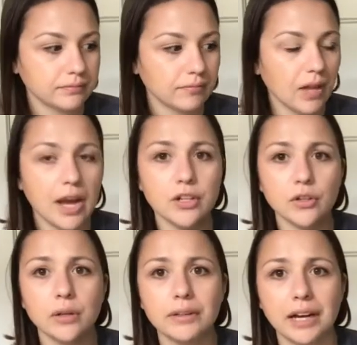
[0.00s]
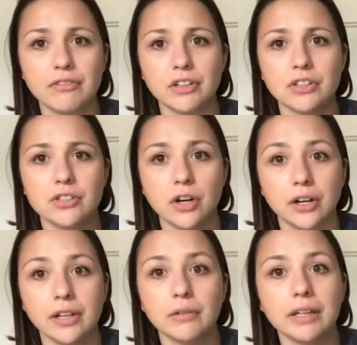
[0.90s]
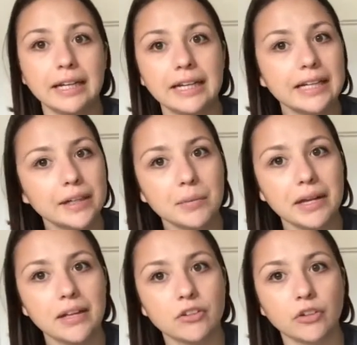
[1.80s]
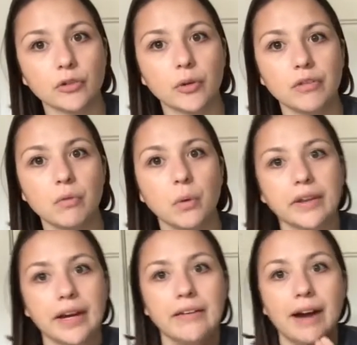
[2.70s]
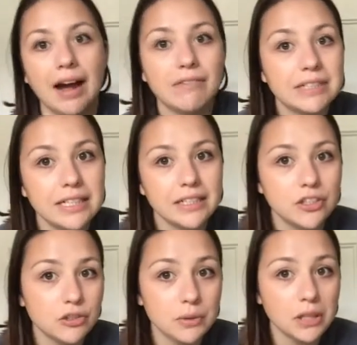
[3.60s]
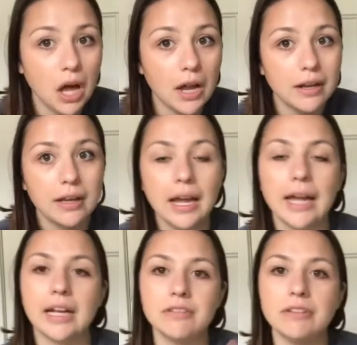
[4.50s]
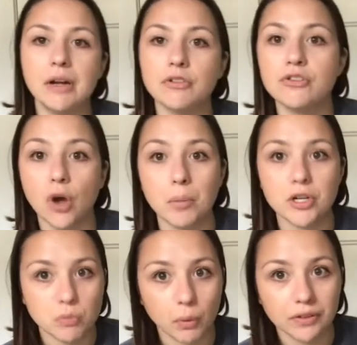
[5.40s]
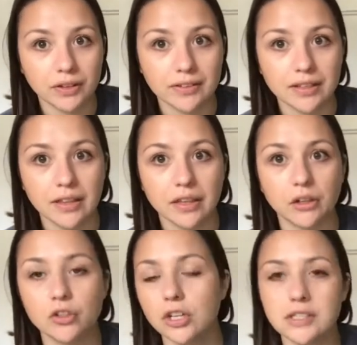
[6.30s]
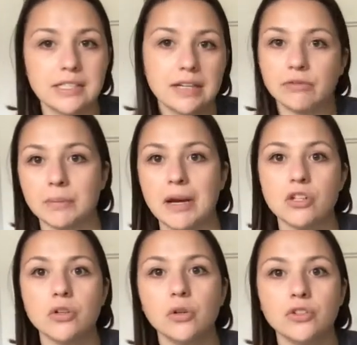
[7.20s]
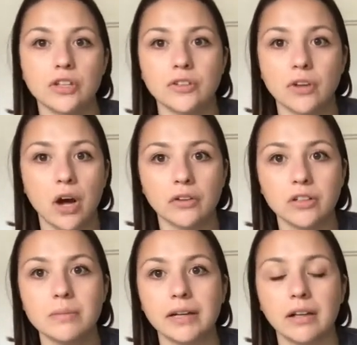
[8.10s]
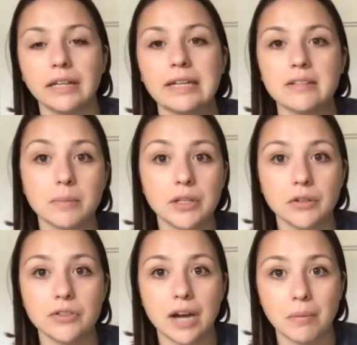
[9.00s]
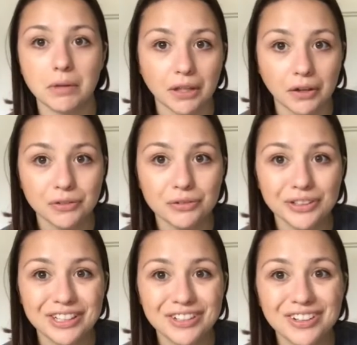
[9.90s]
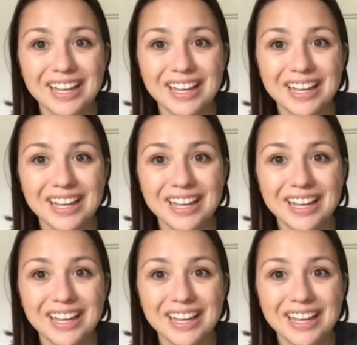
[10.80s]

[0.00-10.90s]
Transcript: I know that when I first started really getting into plants, those were the four that I gravitated to a lot, and I found so much more since then that are just as informational and just as awesome, and I'll link some of those down below for you.